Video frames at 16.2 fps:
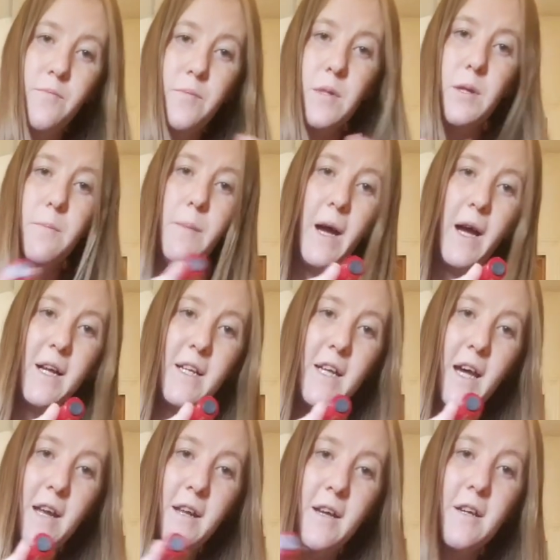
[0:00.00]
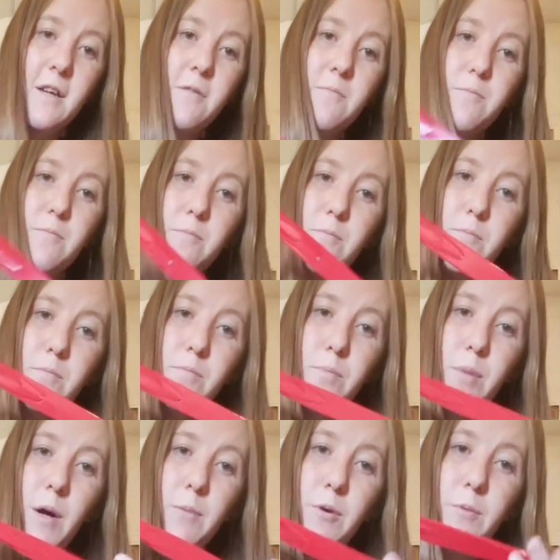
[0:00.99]
magnetic
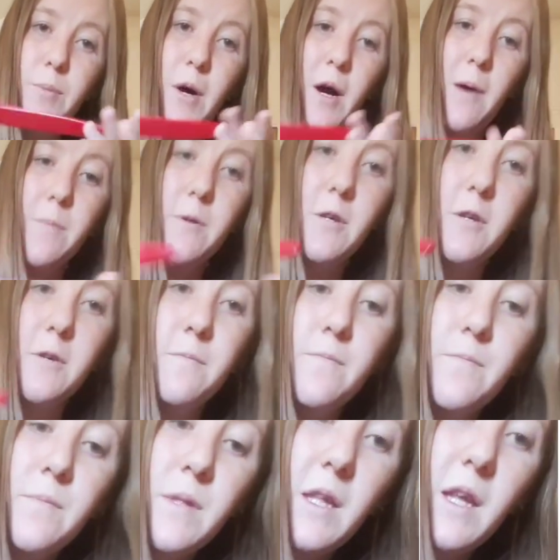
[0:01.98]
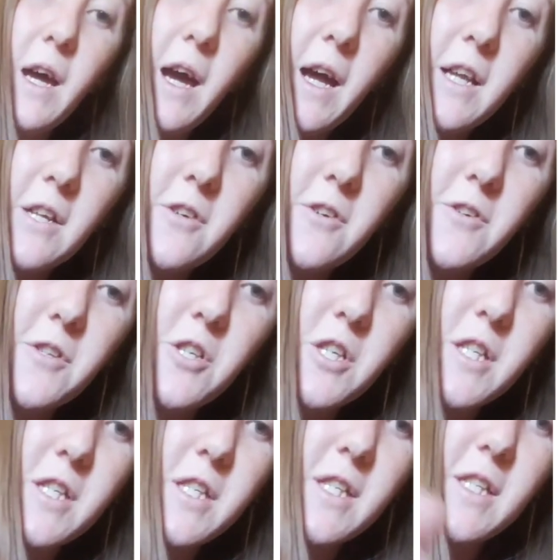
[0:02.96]
bubble popper and you'll
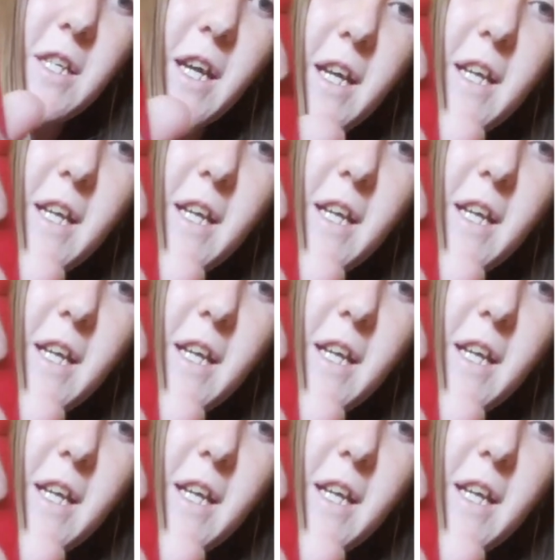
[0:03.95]
just stick it